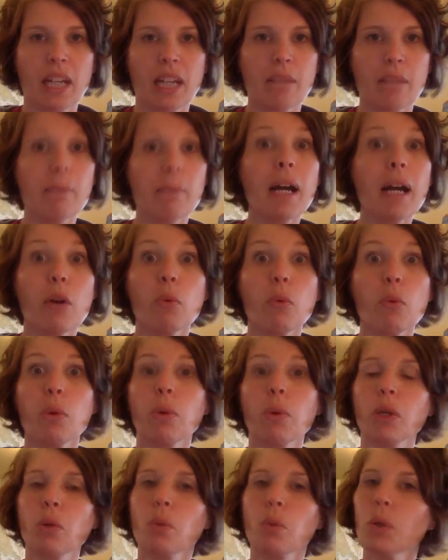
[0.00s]
But we
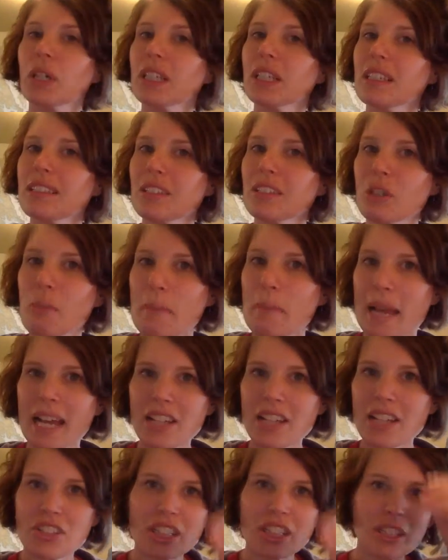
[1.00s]
want to work a little
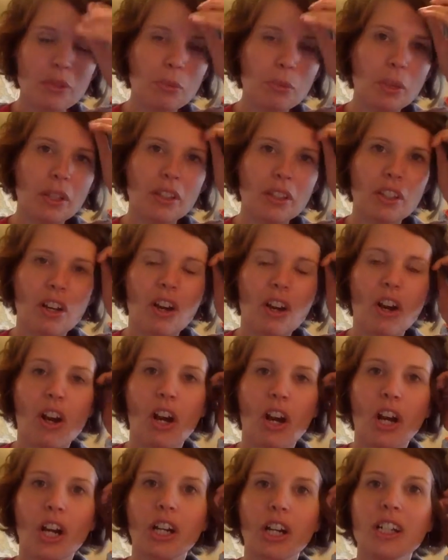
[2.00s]
magic with
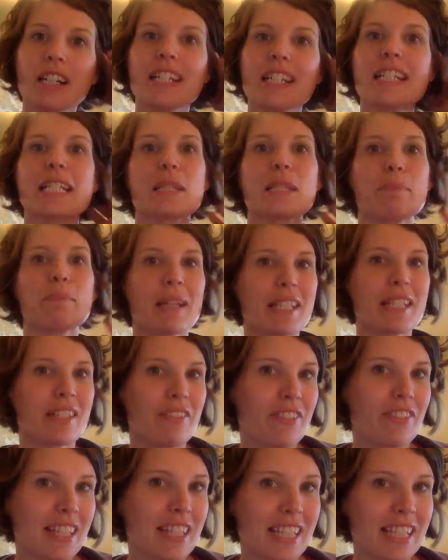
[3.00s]
our
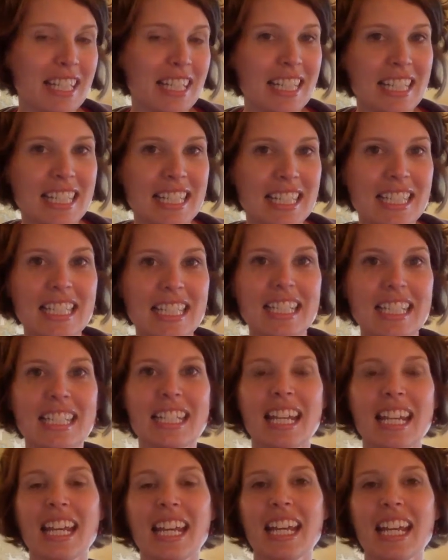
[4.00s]
specificity and
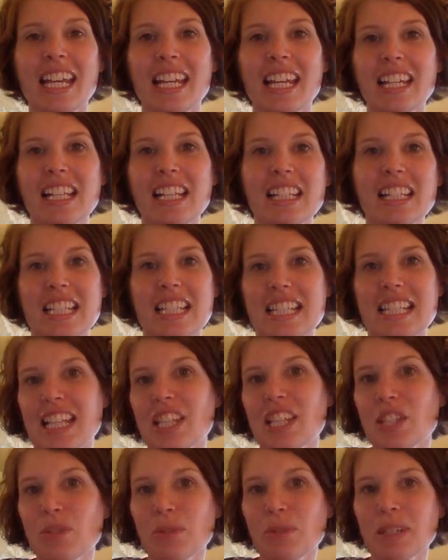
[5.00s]
detail and
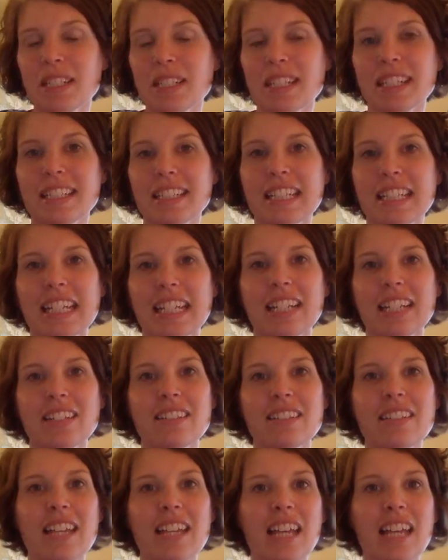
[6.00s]
sensory
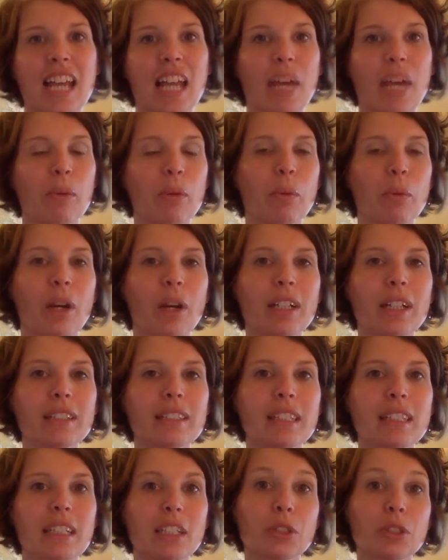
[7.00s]
details, and we want
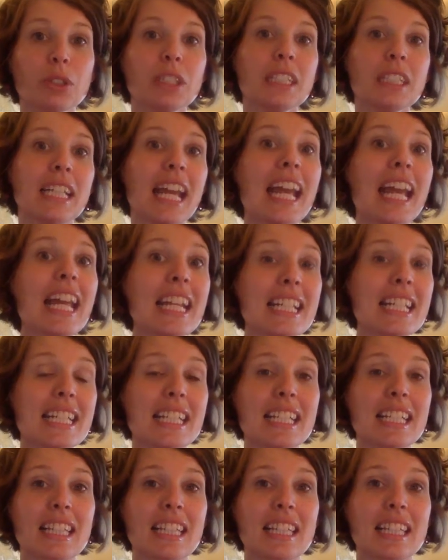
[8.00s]
to
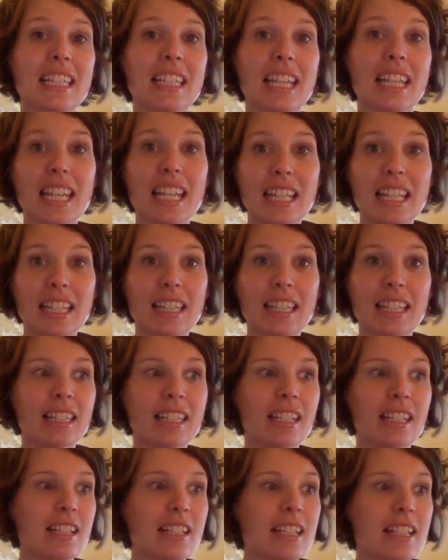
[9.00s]
create
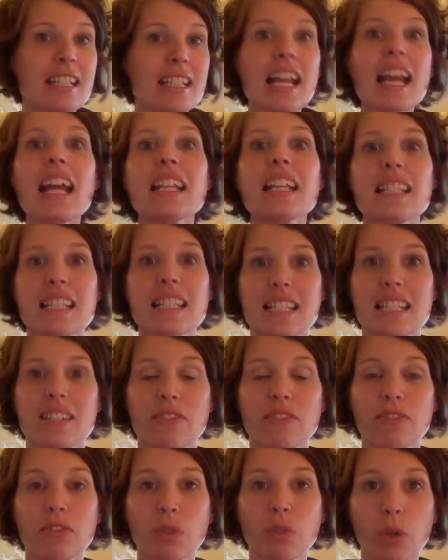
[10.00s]
the sense
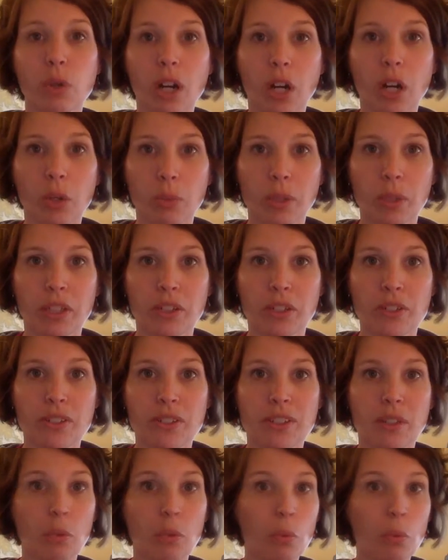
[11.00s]
for our readers
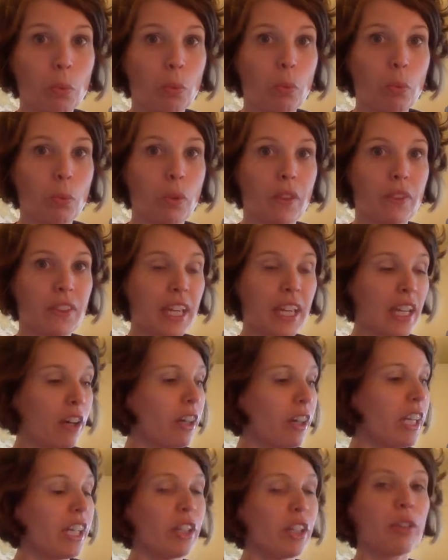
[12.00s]
that they
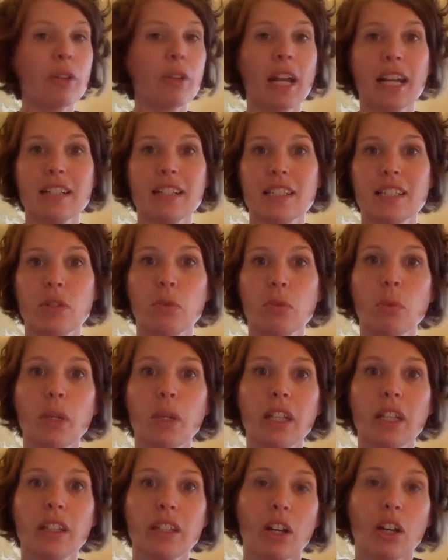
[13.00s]
are interacting
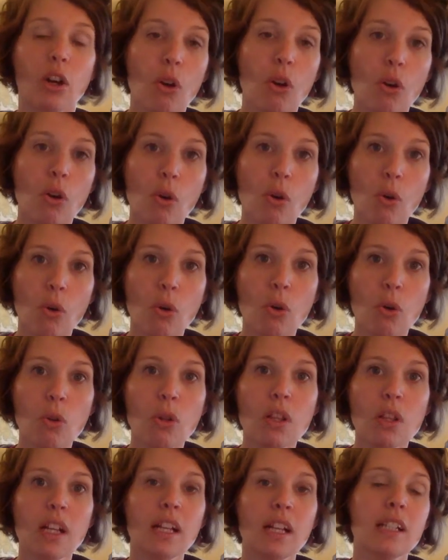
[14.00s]
with a
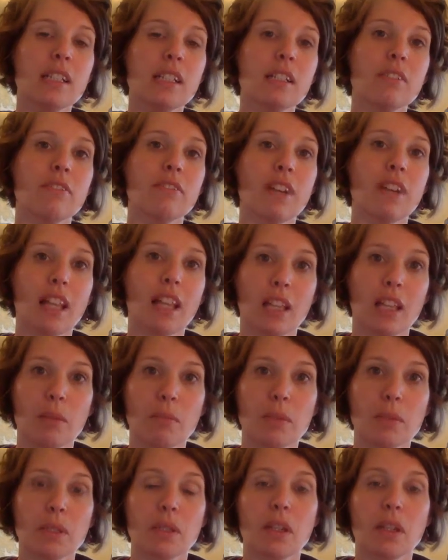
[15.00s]
whole
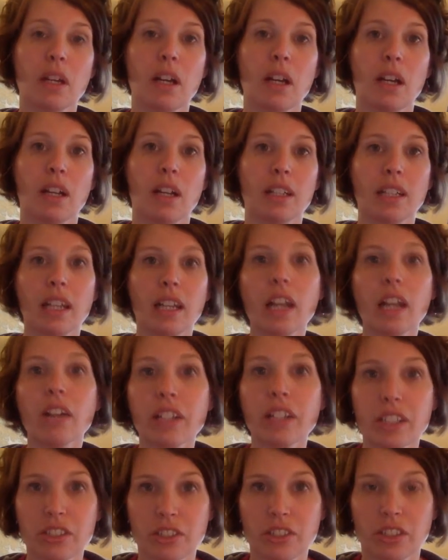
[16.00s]
developed
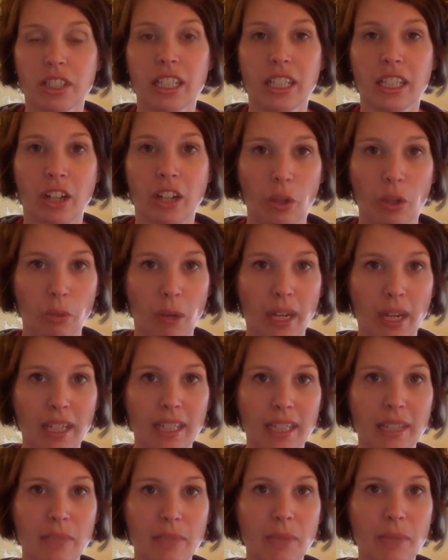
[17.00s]
character in our
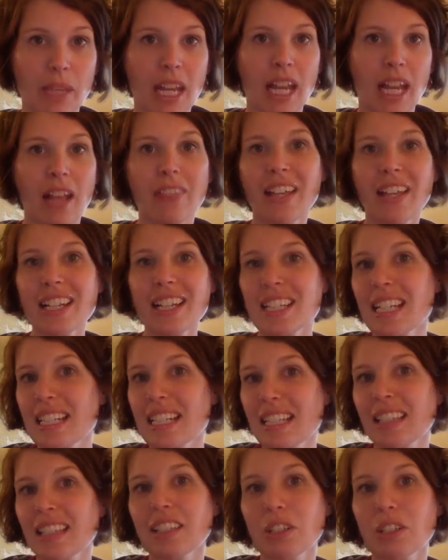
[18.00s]
writing. And that
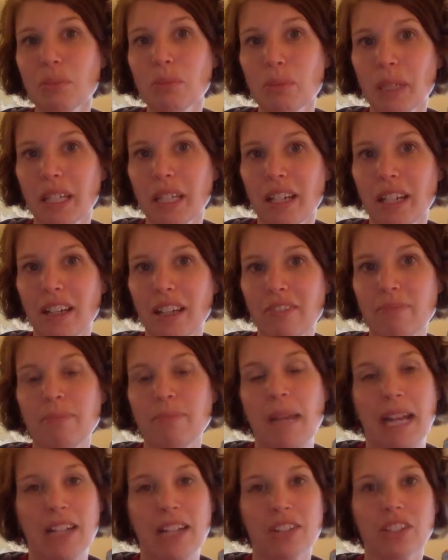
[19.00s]
takes a little bit of
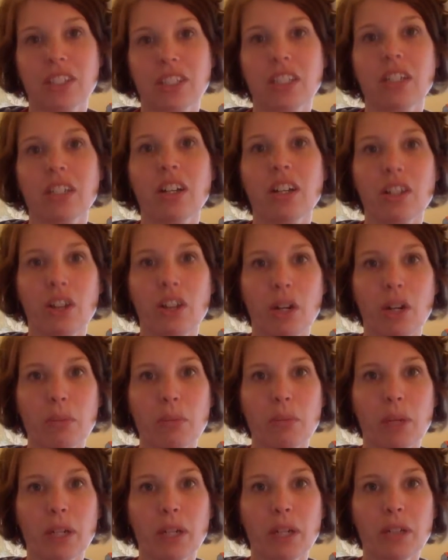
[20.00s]
magic on our
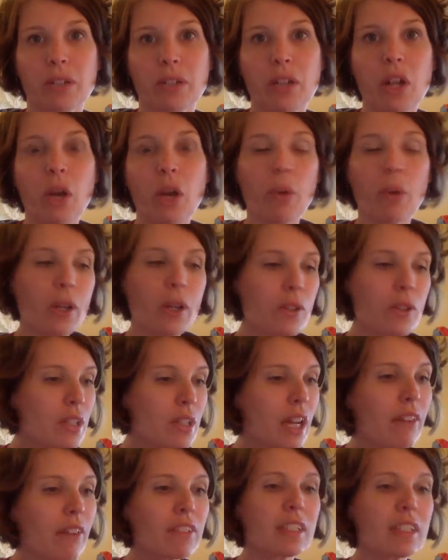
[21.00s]
part. We also
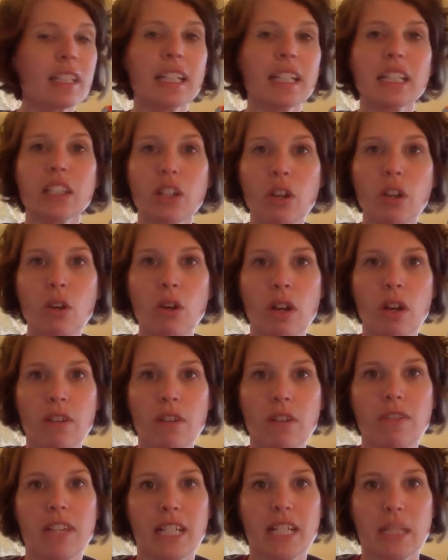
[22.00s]
have to let go
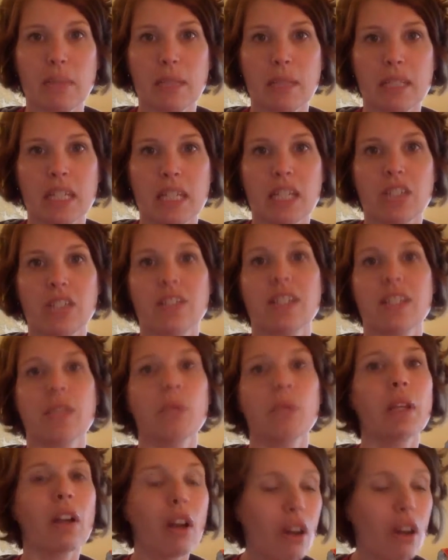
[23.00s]
of expectations that
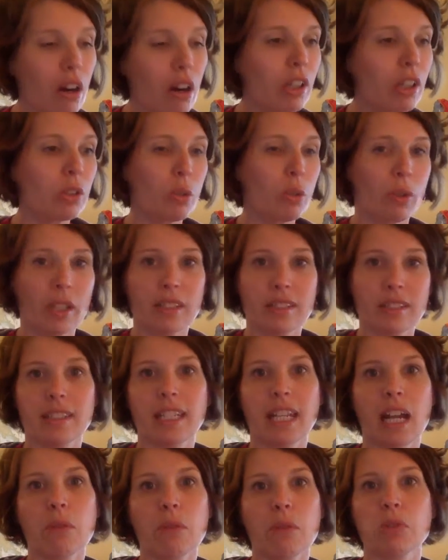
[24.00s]
we are going to
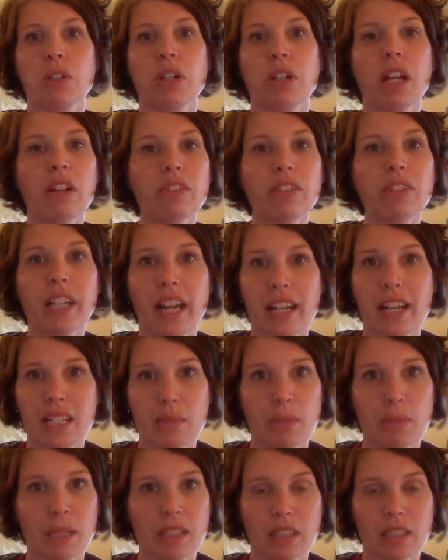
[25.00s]
capture every
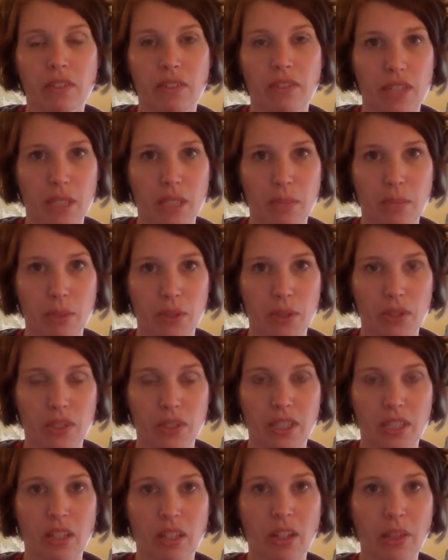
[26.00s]
aspect of this
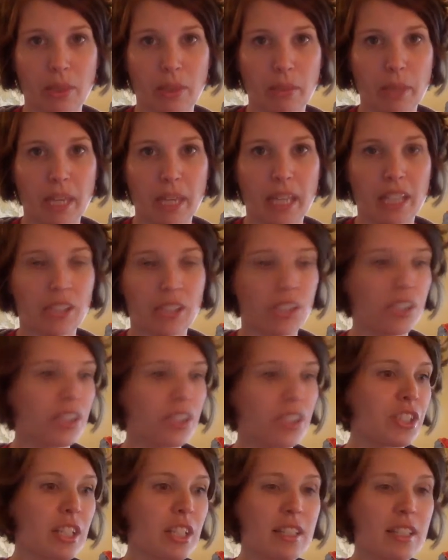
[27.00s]
person on the page.
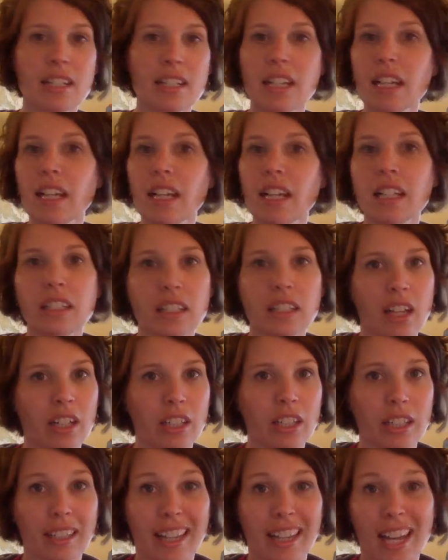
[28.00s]
It's just
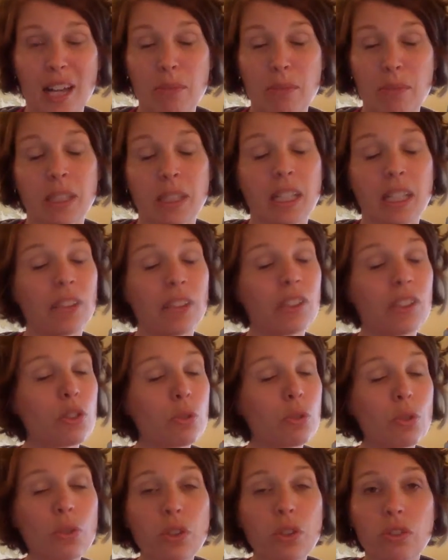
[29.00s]
not going to happen. And the
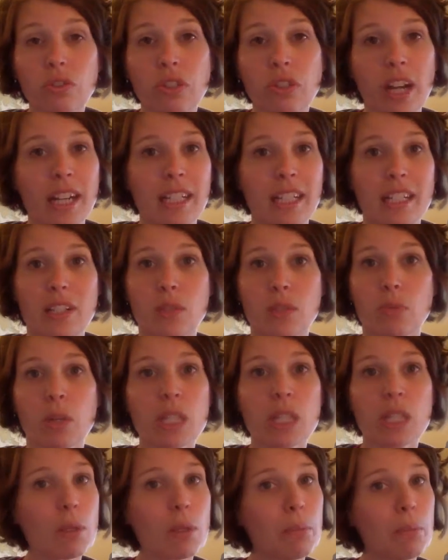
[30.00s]
truth of writing is
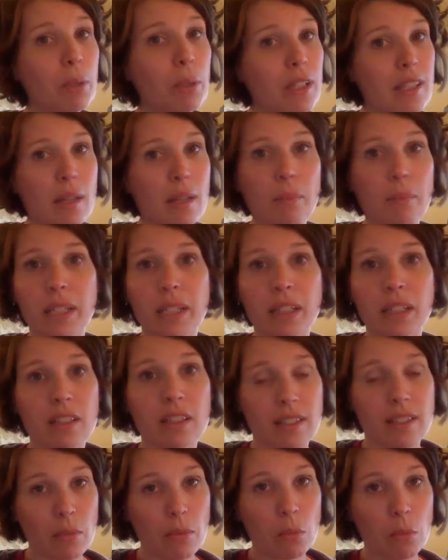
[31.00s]
once we put
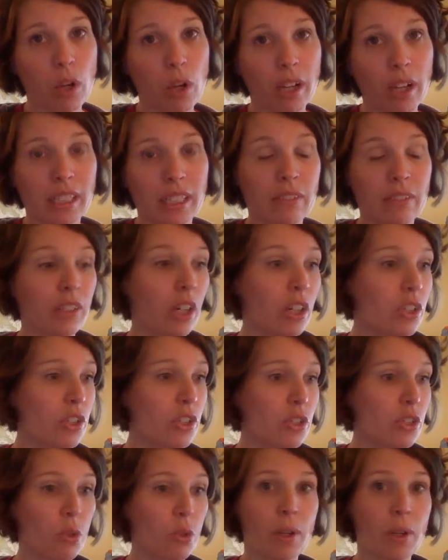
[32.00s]
someone, even our
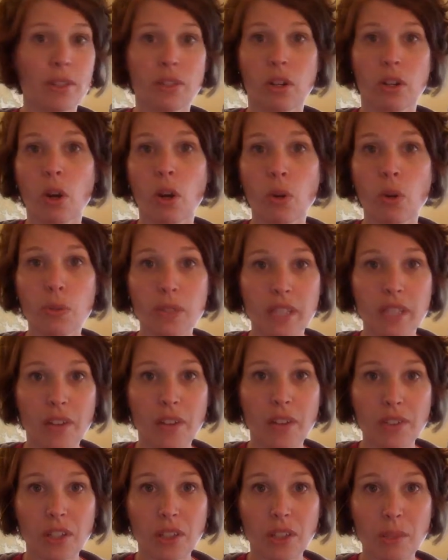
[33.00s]
stories, our own
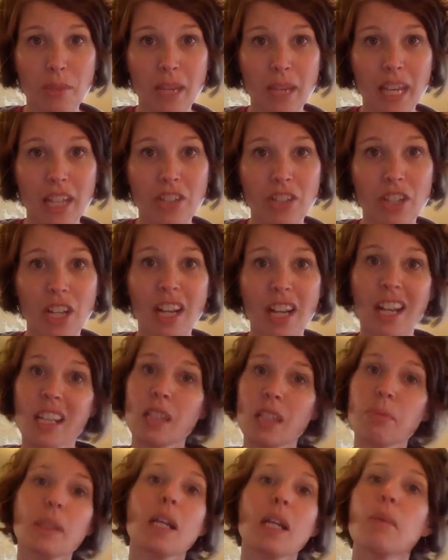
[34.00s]
selves on the page,
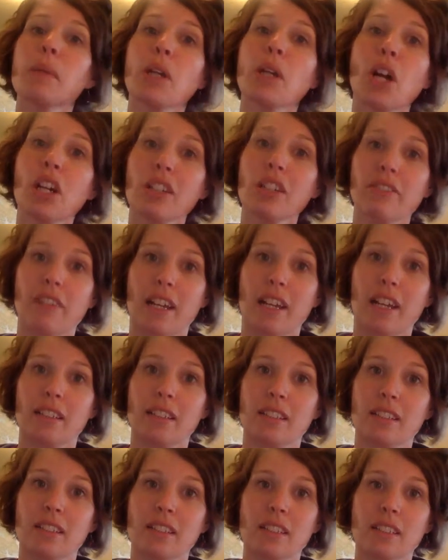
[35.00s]
they become an
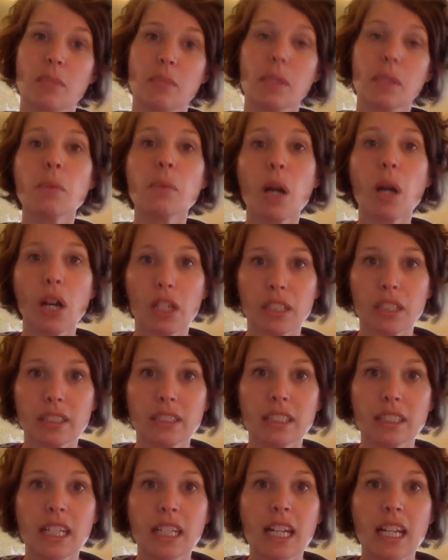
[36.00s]
artifact. They become
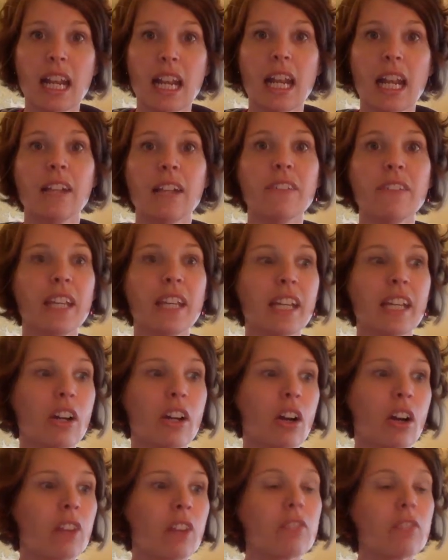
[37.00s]
art. And they
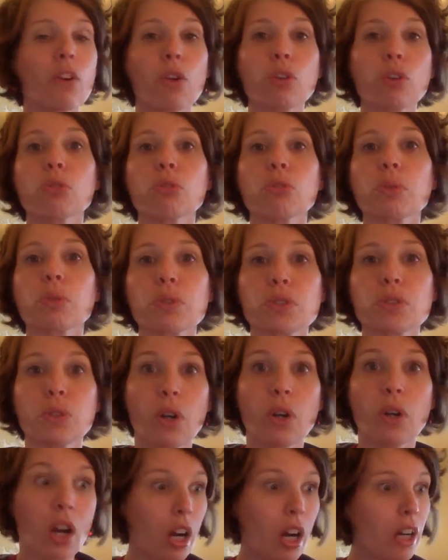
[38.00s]
are vulnerable to
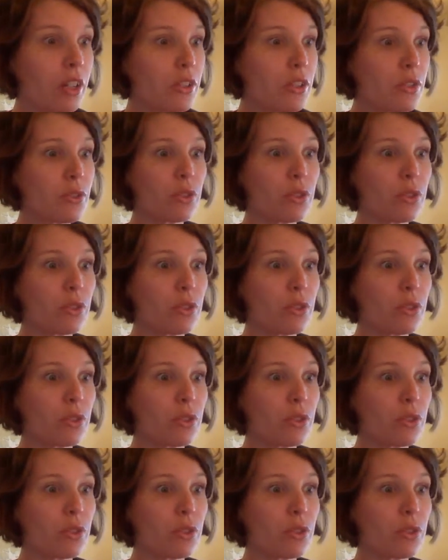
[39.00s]
our